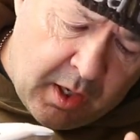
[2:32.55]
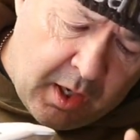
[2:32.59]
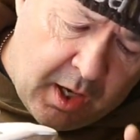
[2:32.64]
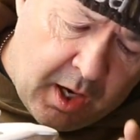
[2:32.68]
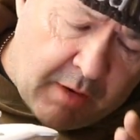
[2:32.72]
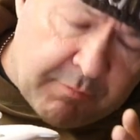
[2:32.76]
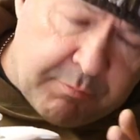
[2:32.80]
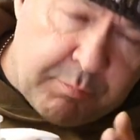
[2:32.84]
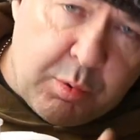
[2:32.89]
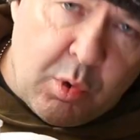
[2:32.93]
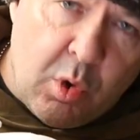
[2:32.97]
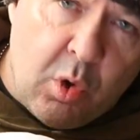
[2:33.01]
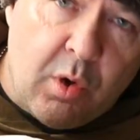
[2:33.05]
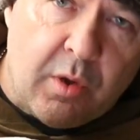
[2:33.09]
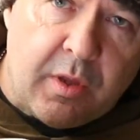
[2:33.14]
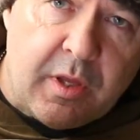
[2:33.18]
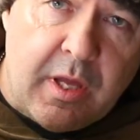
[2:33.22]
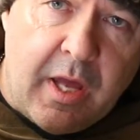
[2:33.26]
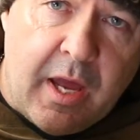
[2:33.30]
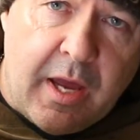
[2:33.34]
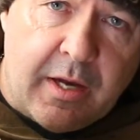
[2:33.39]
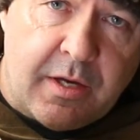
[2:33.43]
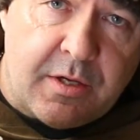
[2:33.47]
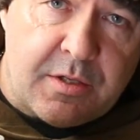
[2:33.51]
I've brought
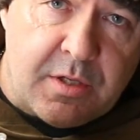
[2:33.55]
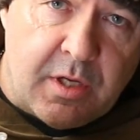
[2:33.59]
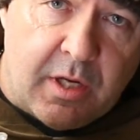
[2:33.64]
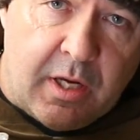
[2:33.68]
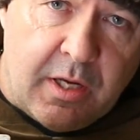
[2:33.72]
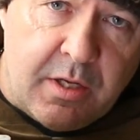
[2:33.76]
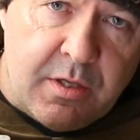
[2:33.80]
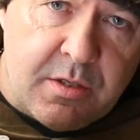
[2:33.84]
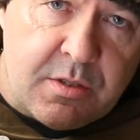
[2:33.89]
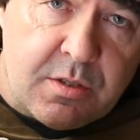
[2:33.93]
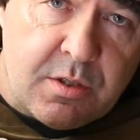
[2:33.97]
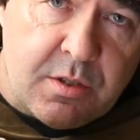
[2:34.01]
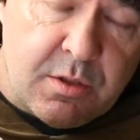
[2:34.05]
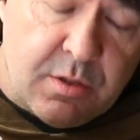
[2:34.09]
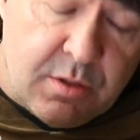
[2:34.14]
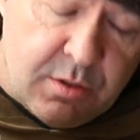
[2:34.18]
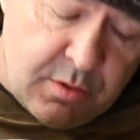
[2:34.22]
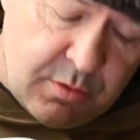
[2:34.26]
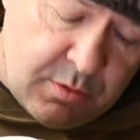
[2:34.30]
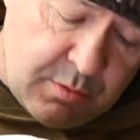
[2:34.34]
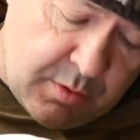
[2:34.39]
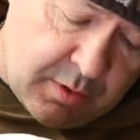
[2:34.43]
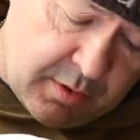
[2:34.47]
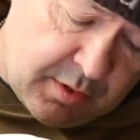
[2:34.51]
the eggs
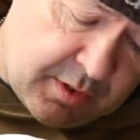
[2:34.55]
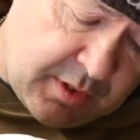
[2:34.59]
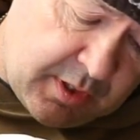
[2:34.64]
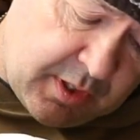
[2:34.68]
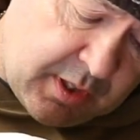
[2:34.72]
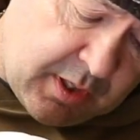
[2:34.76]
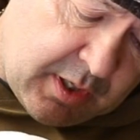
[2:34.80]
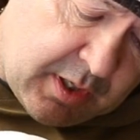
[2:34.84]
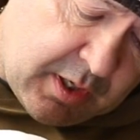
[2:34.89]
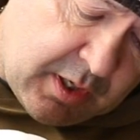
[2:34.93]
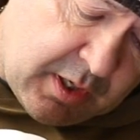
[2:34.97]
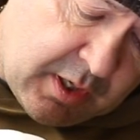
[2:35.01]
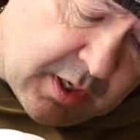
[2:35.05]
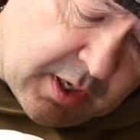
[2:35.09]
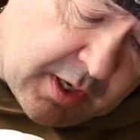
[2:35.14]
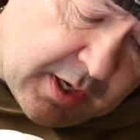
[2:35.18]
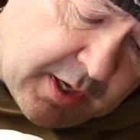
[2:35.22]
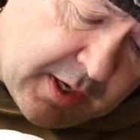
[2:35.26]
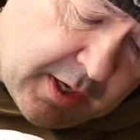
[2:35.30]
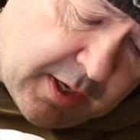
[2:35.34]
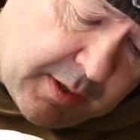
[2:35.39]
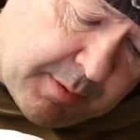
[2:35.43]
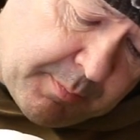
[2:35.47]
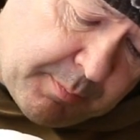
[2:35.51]
into the
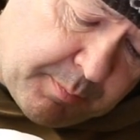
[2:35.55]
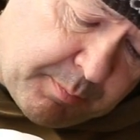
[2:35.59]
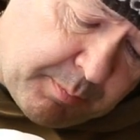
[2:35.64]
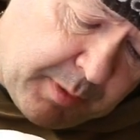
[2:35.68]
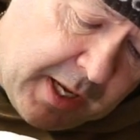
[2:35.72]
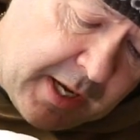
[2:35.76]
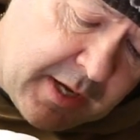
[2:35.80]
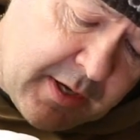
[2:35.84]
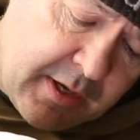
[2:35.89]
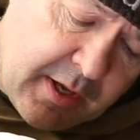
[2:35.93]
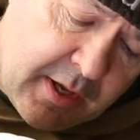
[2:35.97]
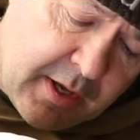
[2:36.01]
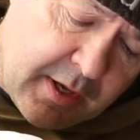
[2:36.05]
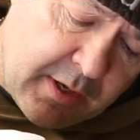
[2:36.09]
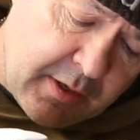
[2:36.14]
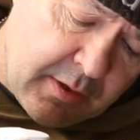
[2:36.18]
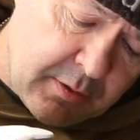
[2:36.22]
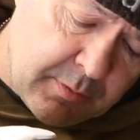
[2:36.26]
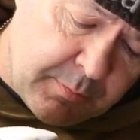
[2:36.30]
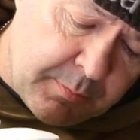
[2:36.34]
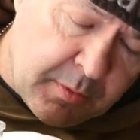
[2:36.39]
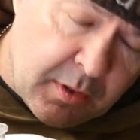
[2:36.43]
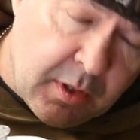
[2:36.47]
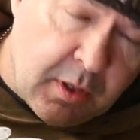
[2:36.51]
blender.
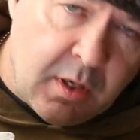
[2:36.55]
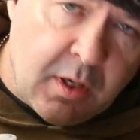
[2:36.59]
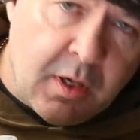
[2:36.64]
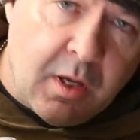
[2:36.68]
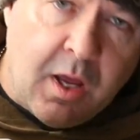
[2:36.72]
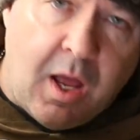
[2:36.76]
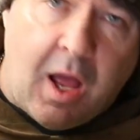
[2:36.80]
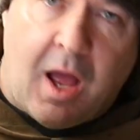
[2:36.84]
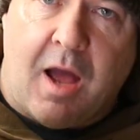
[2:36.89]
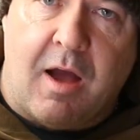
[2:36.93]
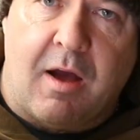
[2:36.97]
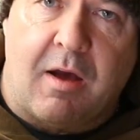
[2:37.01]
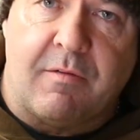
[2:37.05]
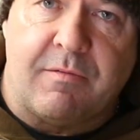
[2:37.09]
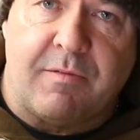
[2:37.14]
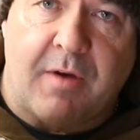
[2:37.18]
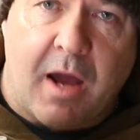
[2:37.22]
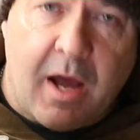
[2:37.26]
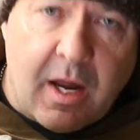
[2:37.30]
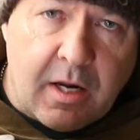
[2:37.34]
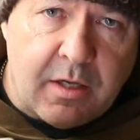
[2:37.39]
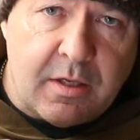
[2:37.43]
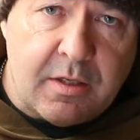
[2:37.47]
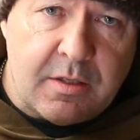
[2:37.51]
I've
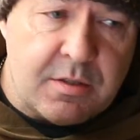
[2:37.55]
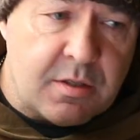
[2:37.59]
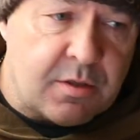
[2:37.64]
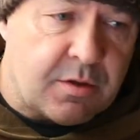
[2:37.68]
added